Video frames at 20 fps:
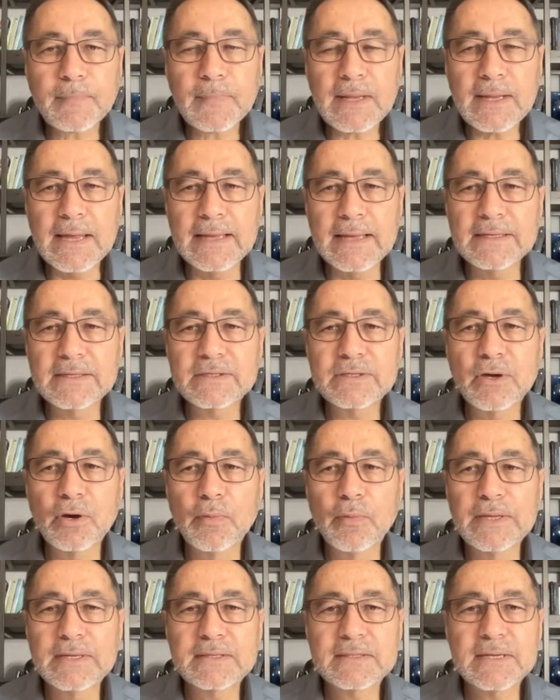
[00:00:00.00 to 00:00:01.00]
And so
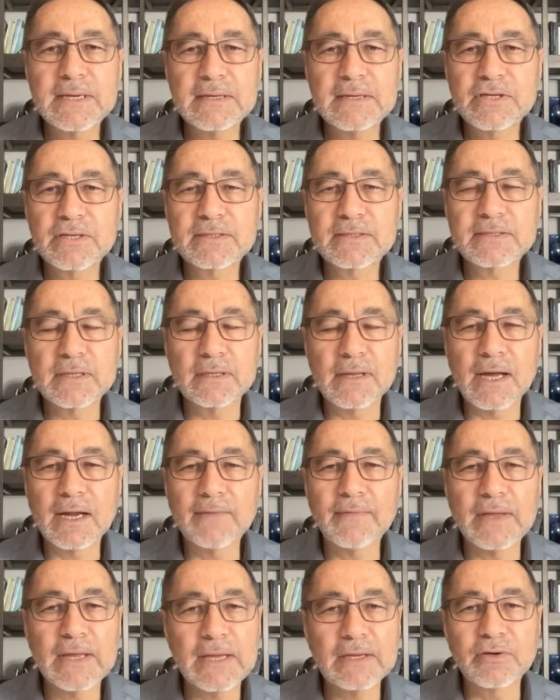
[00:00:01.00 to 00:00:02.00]
we see just a lot
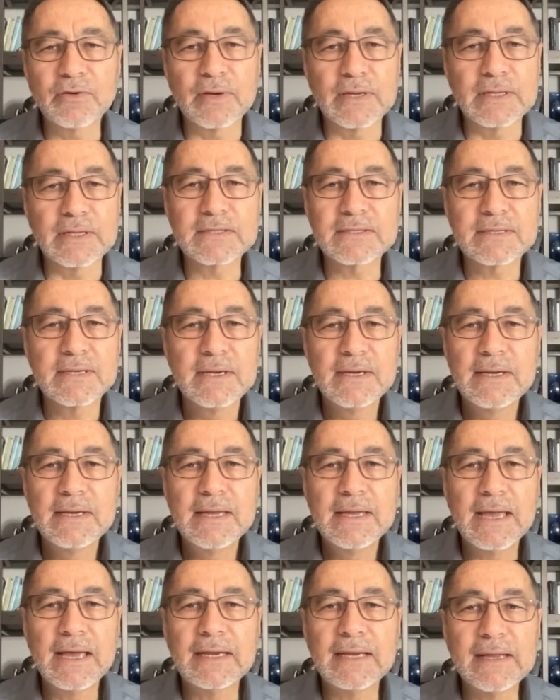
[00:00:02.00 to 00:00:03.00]
of ignorance,
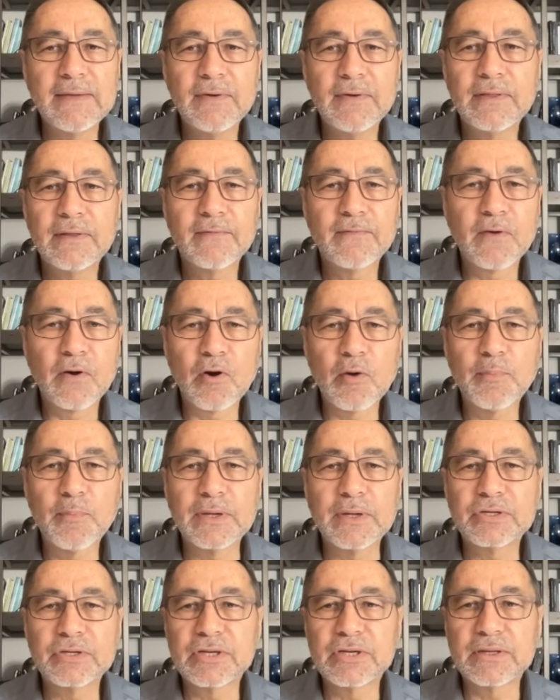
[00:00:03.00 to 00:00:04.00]
and even the
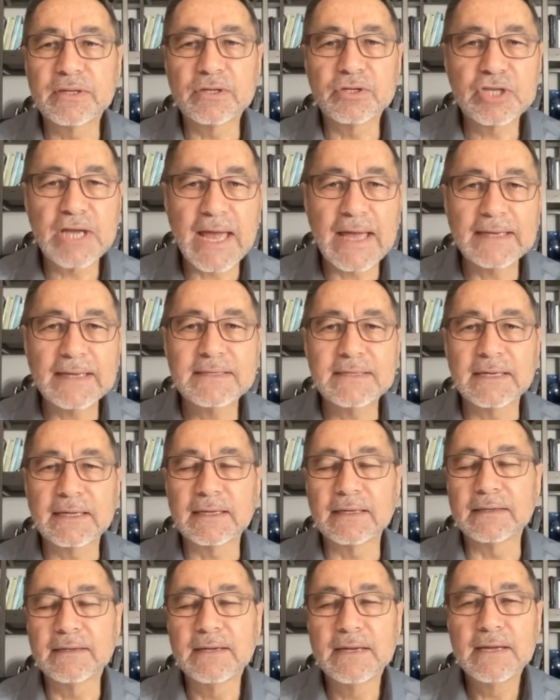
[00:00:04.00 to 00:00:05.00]
verbiage and the
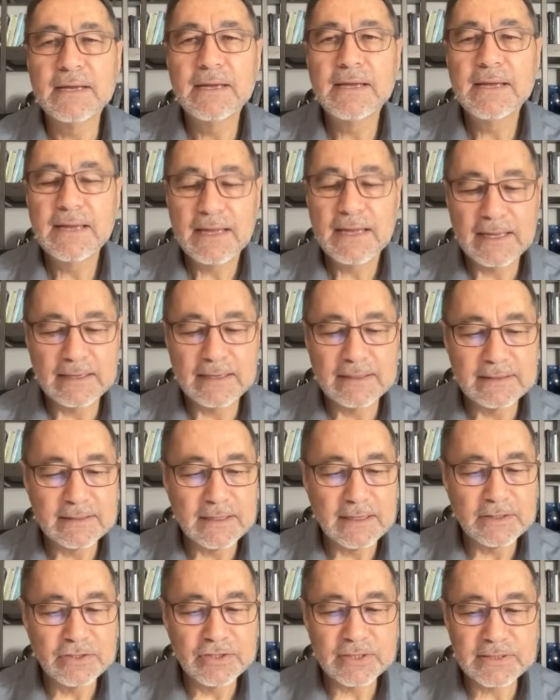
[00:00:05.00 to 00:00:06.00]
chanting, and
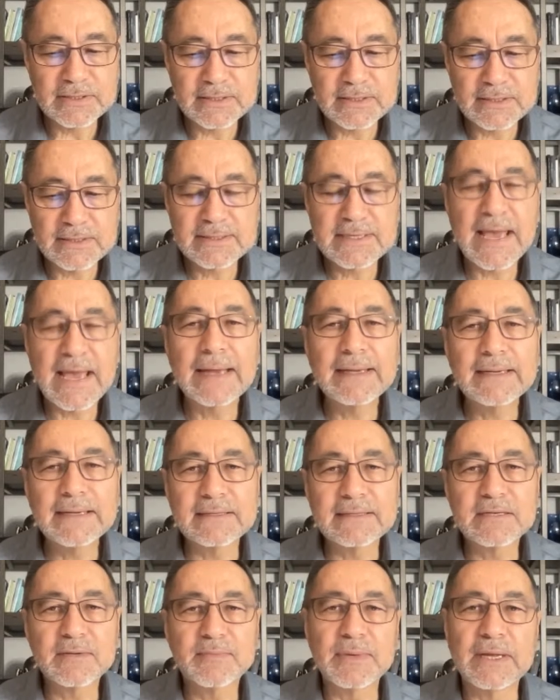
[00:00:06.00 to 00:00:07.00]
just it's
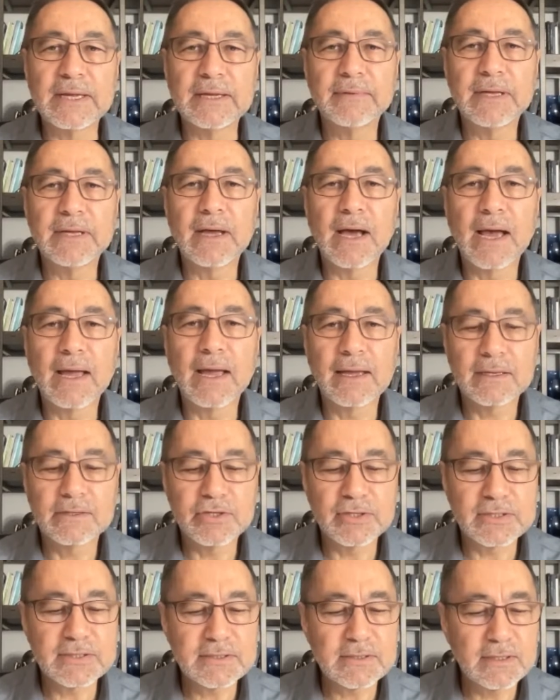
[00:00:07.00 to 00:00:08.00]
saddening to me. I could
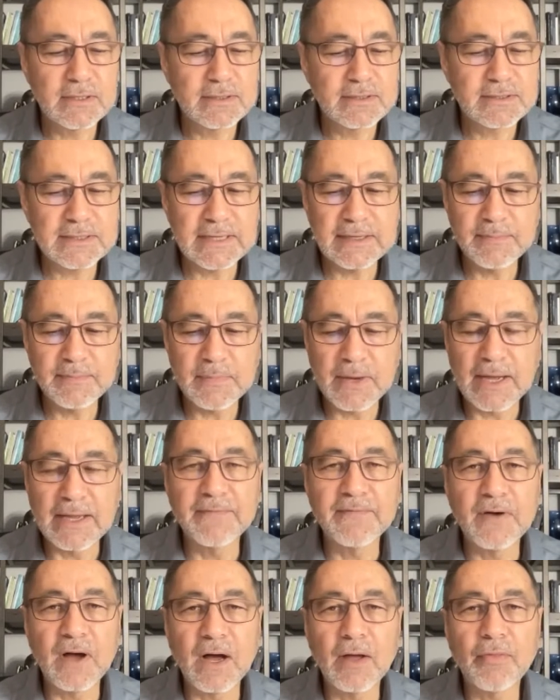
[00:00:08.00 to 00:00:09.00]
just see my
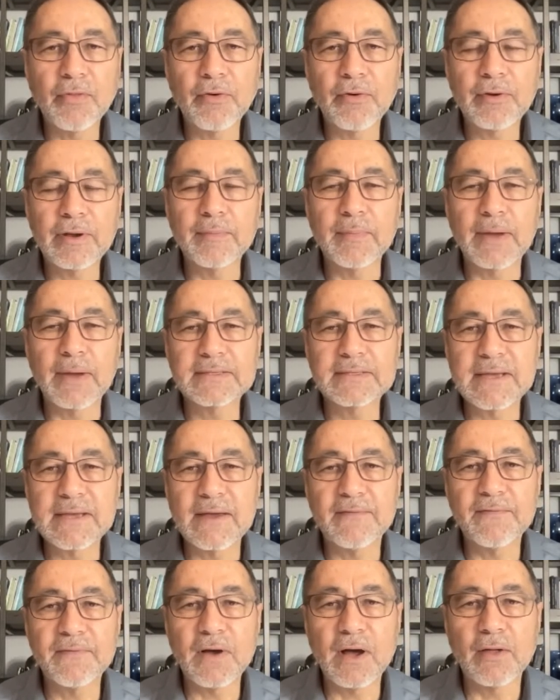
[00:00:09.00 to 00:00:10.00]
father and my
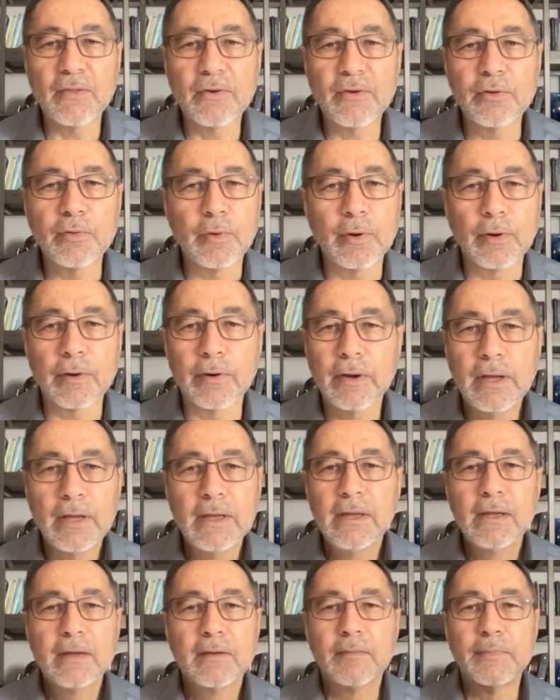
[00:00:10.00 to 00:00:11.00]
stepfather, who were
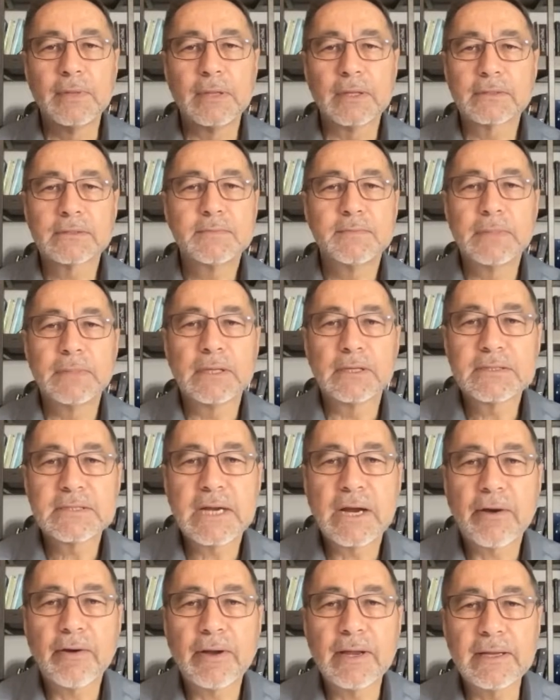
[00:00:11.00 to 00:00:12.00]

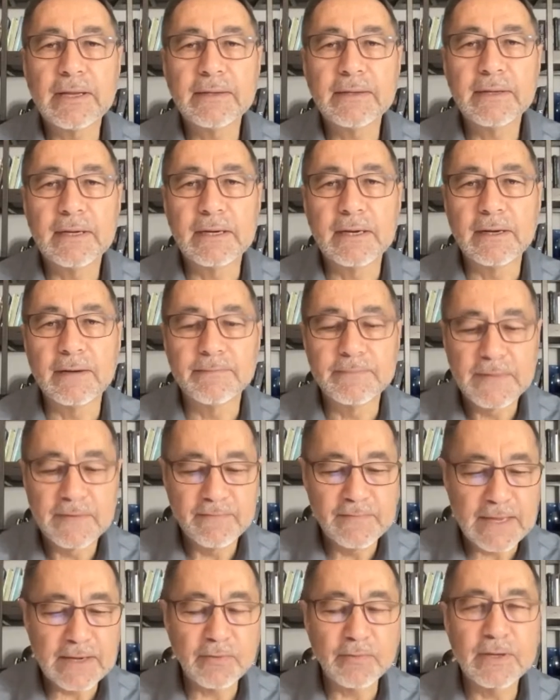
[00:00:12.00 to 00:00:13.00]
military
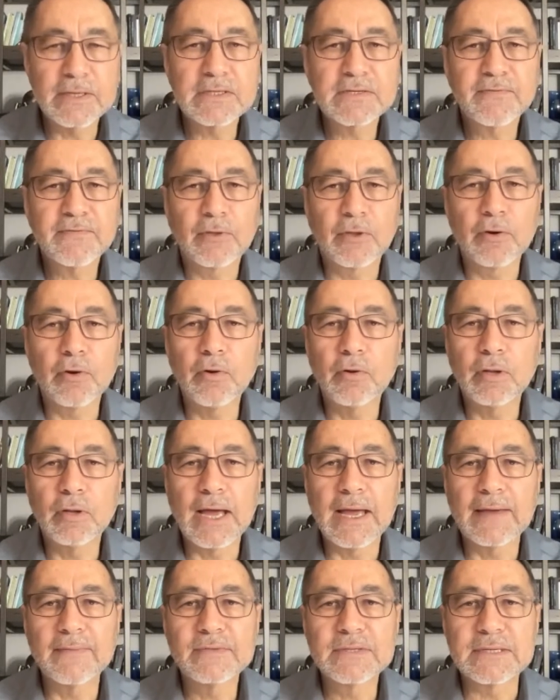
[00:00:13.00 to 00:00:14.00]
veterans for their whole
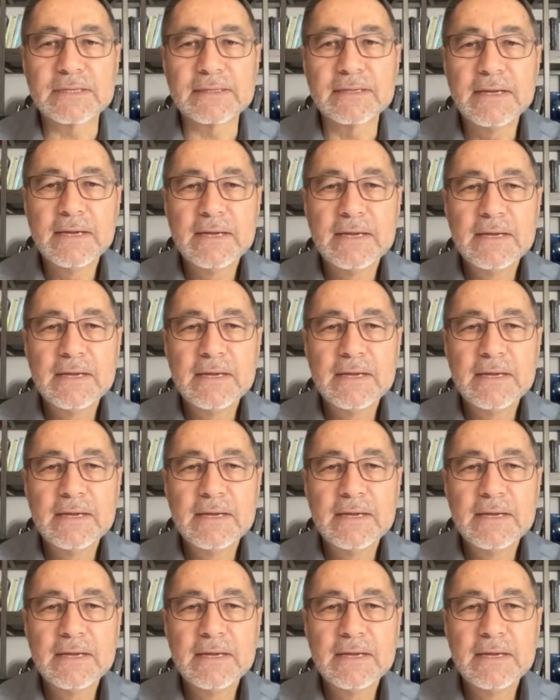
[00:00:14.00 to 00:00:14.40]
lives, and